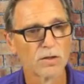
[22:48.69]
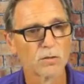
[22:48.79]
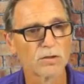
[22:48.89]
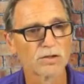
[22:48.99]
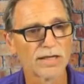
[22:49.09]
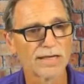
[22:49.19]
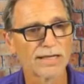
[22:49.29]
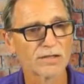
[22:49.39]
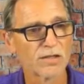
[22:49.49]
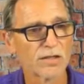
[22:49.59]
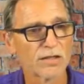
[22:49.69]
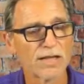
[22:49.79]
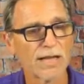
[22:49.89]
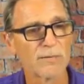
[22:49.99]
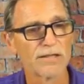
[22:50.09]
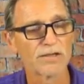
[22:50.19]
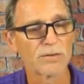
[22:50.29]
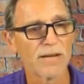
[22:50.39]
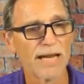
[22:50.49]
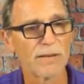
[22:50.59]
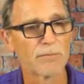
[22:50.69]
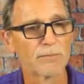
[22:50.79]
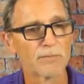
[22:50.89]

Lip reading: which again is going to allow me to map